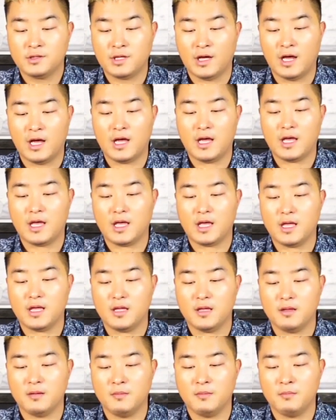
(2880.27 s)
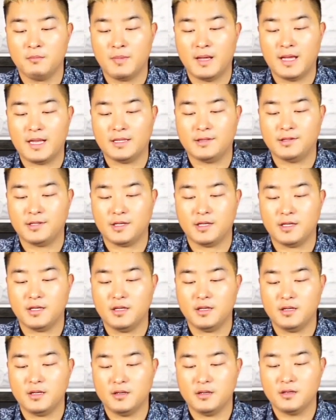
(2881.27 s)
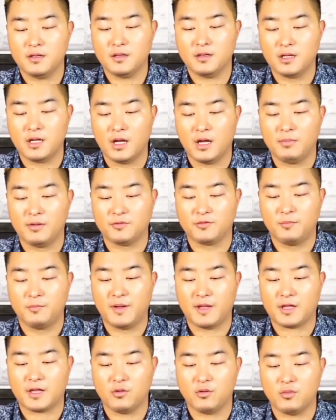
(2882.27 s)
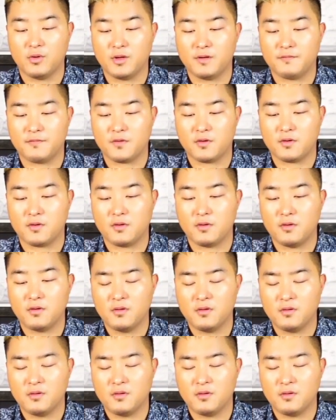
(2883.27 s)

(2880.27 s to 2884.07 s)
Ty Manatee, God bless you. Becky Weaver.